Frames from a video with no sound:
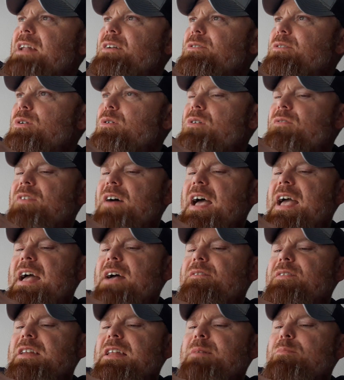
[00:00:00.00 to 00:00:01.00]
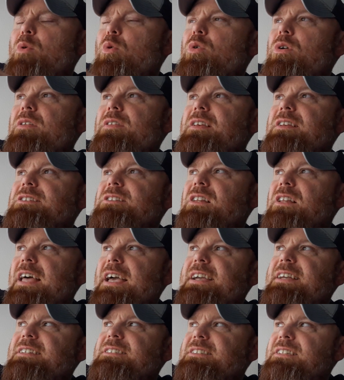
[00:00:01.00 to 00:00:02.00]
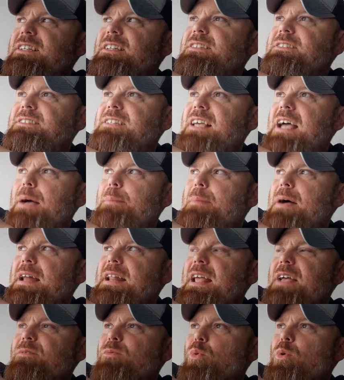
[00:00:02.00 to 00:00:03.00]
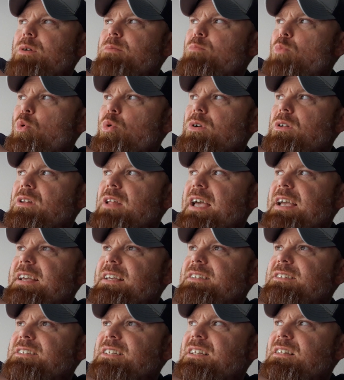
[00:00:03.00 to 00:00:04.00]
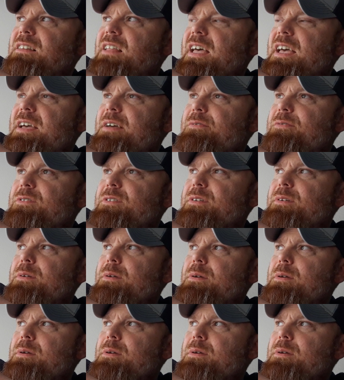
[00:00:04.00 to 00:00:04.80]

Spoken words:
know if I have any more of these legacies. I might have one more legacy left.